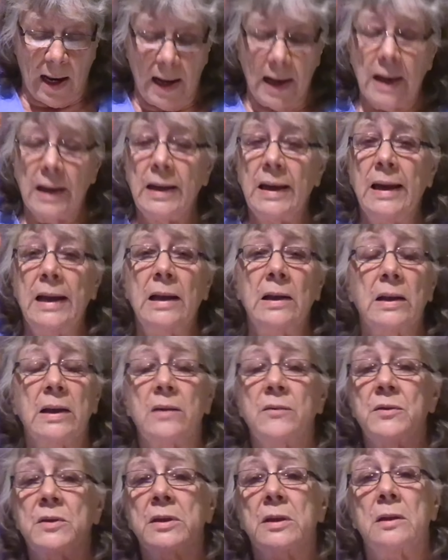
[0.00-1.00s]
and he
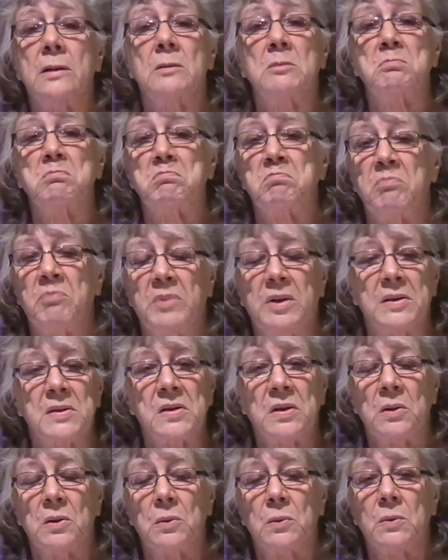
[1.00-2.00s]
lived a
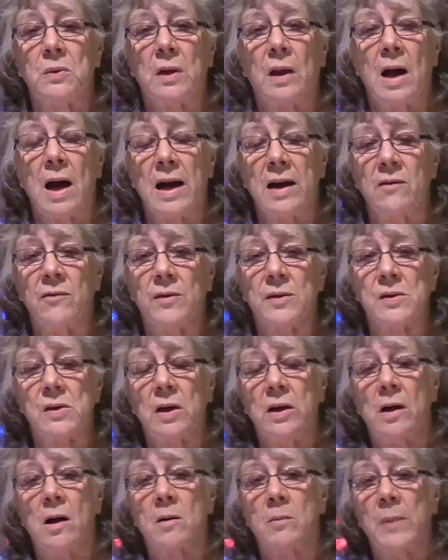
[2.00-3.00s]
dissolute life as
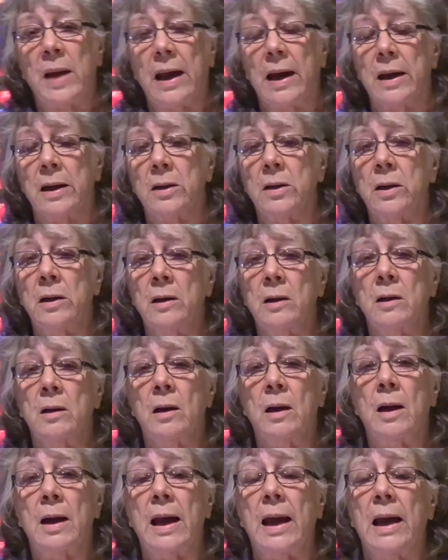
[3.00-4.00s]
a young man
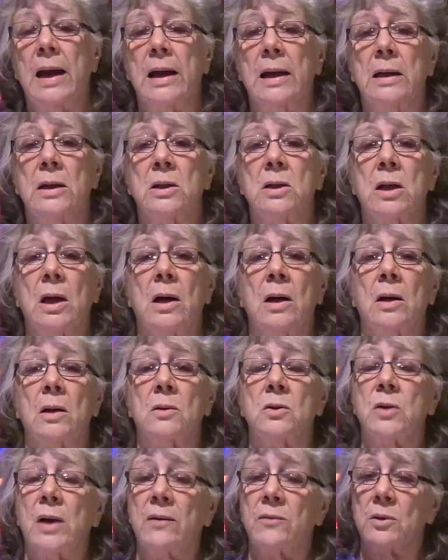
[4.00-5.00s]
and
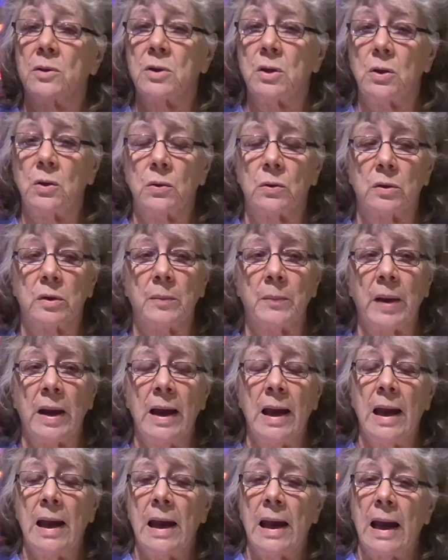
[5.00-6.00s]
traveled to Europe.
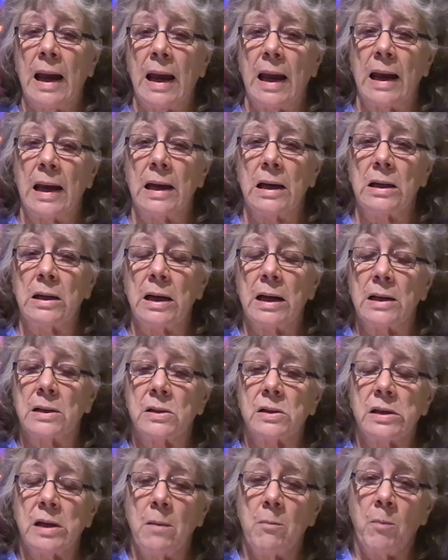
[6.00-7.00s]
And
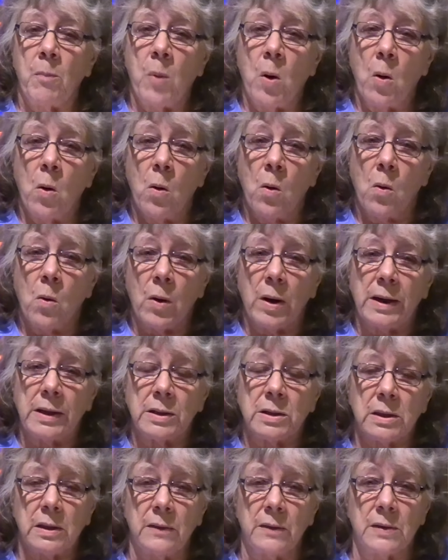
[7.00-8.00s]
at some
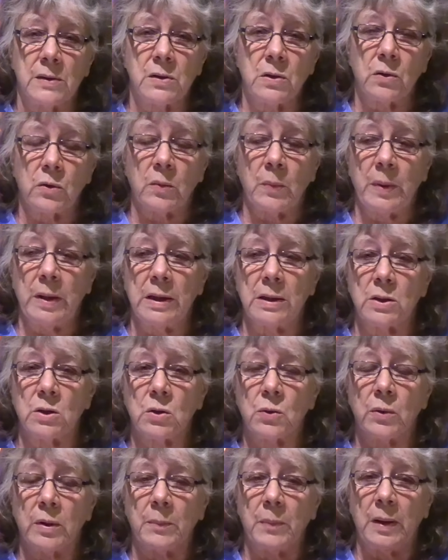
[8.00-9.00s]
point in this European
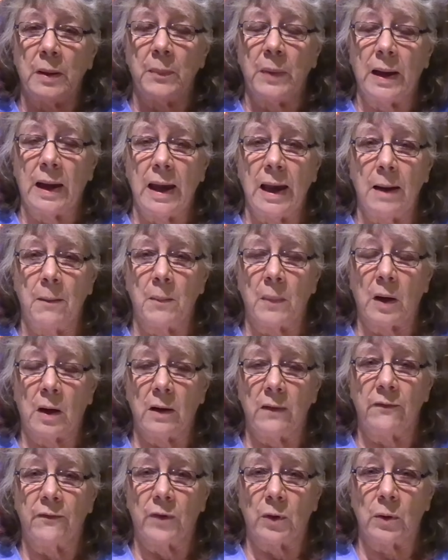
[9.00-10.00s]
trip, he became
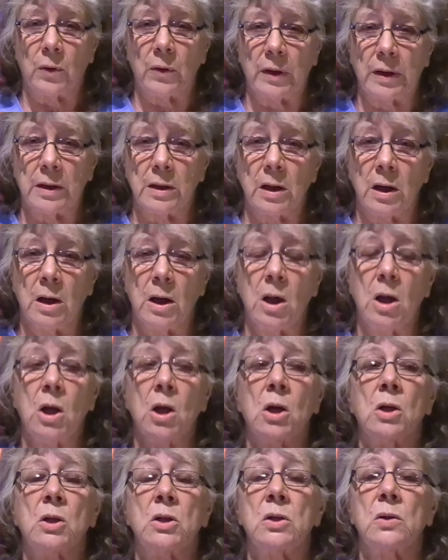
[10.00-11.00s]
converted
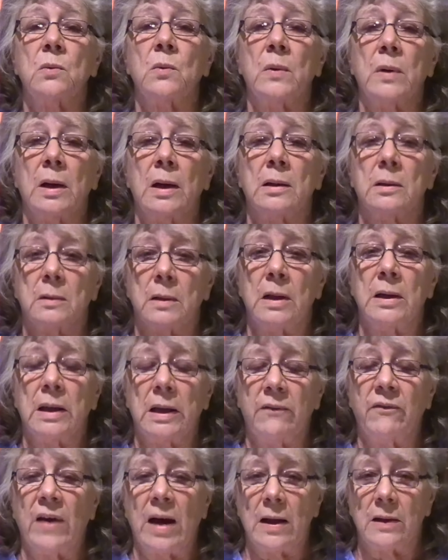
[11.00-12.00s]
to an
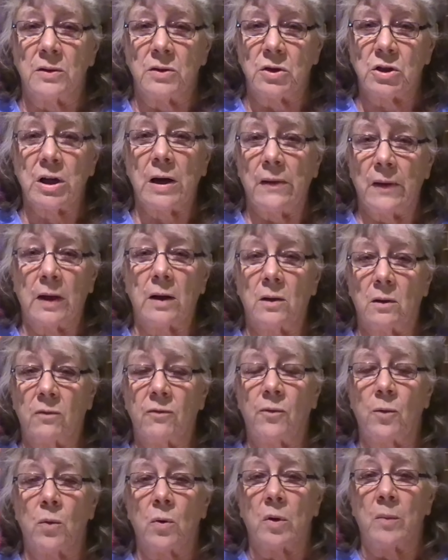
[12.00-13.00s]
evangelical
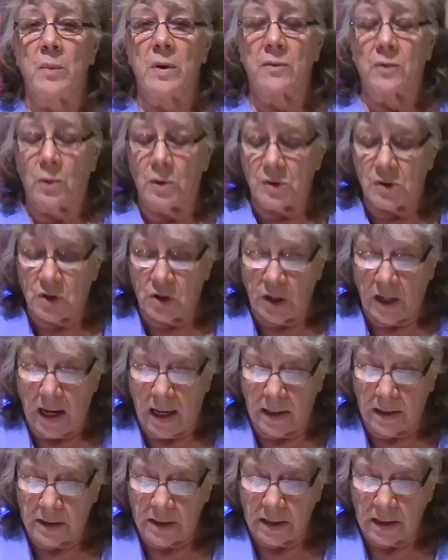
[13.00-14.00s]
form of
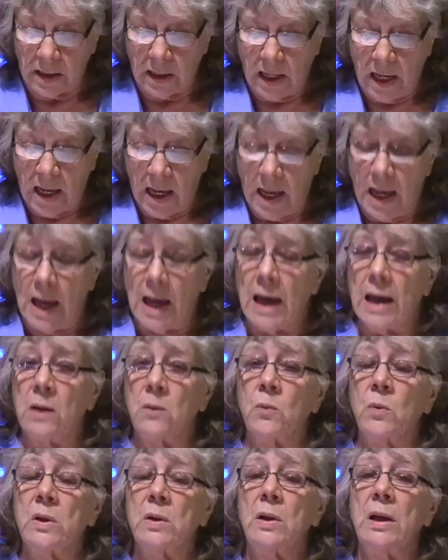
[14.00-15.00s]
Christianity.
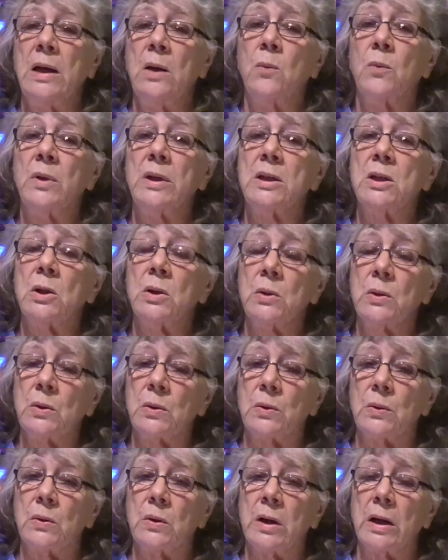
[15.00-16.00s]
And when he
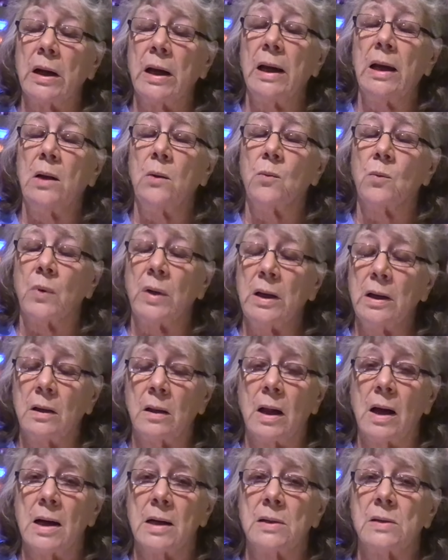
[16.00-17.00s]
returned, he
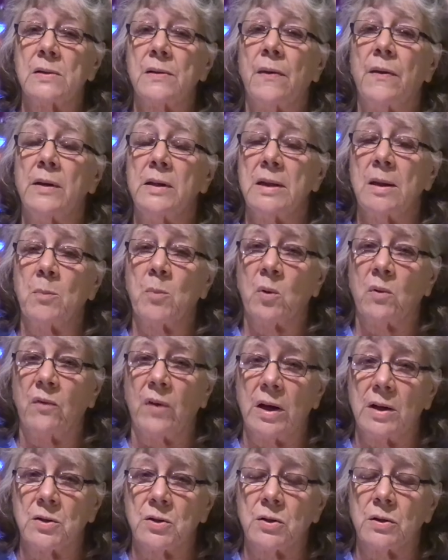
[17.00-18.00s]
realized the
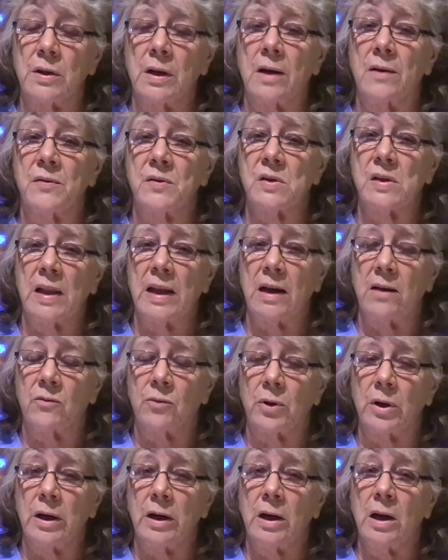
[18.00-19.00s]
deprivation of
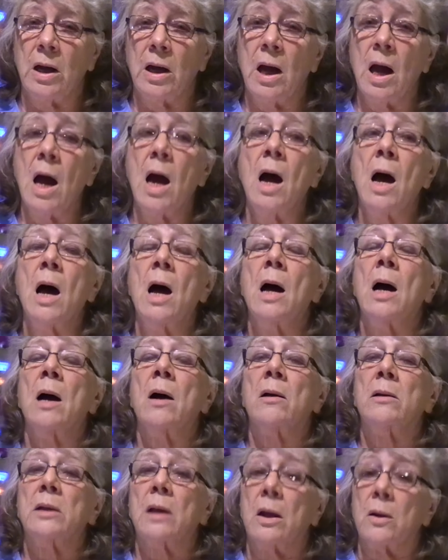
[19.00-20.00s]
slavery.
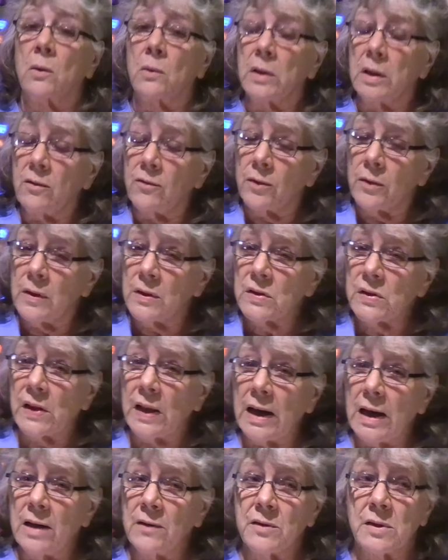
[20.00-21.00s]
Not only for the
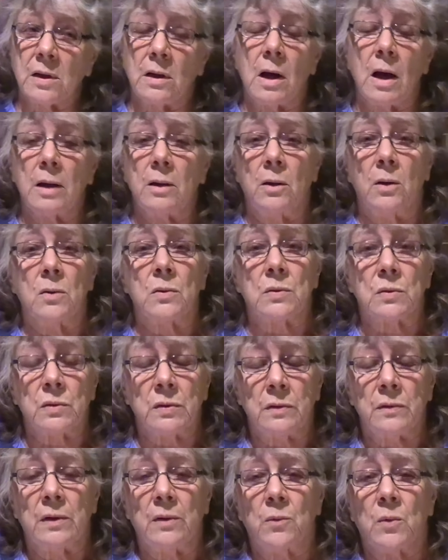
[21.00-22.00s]
slaves, God
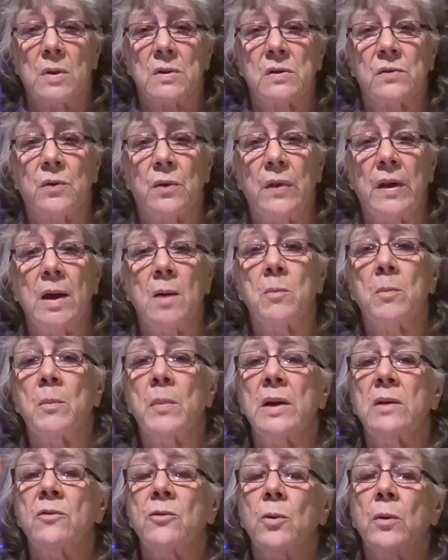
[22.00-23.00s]
knows it was for them,
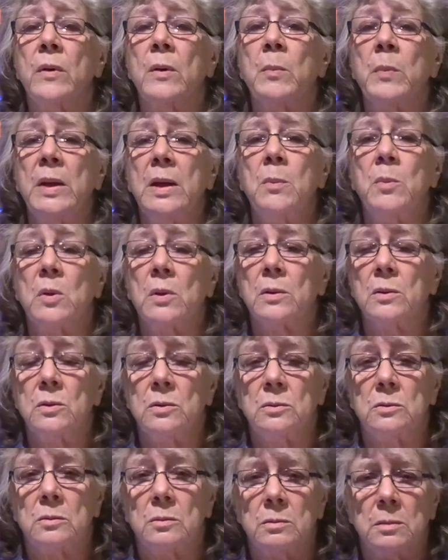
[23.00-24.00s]
but for the people
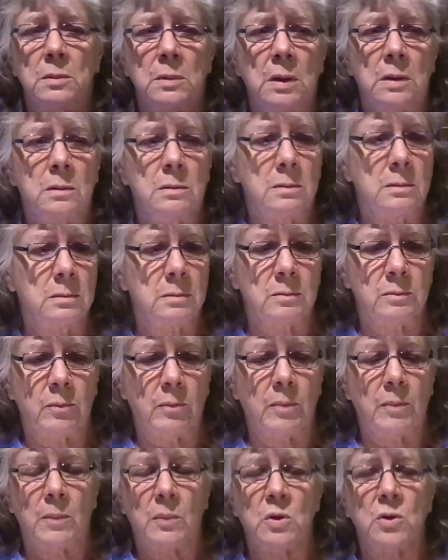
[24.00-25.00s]
who
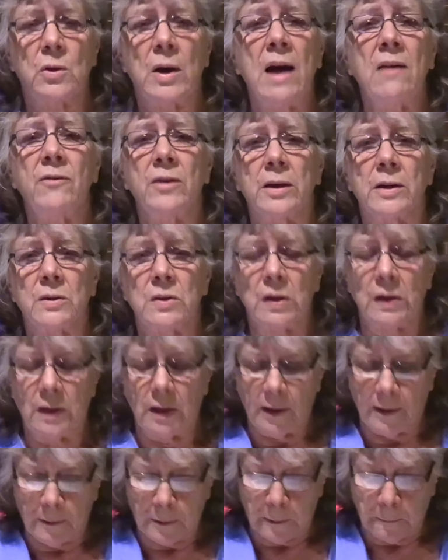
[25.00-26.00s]
trafficked in
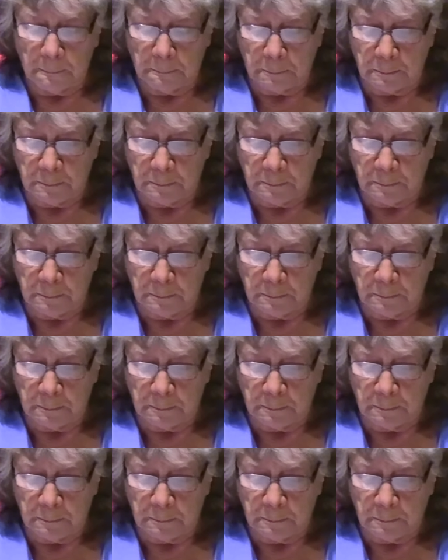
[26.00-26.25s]
it.